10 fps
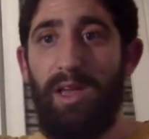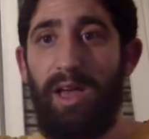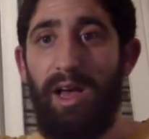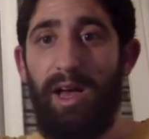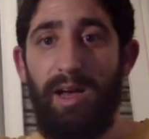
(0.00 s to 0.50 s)

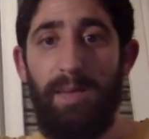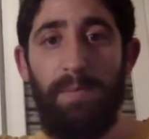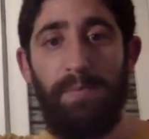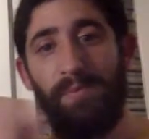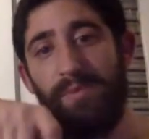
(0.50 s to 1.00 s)

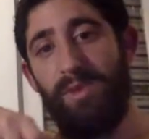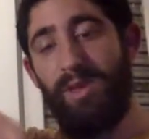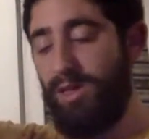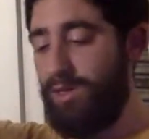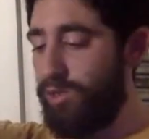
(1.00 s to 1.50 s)

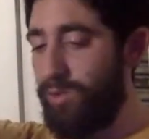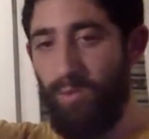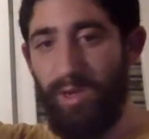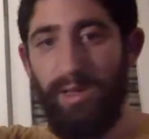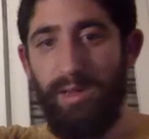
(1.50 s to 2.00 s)
So it
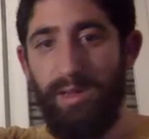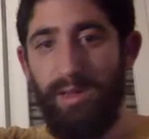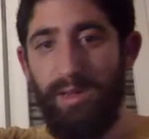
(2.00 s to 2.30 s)
will.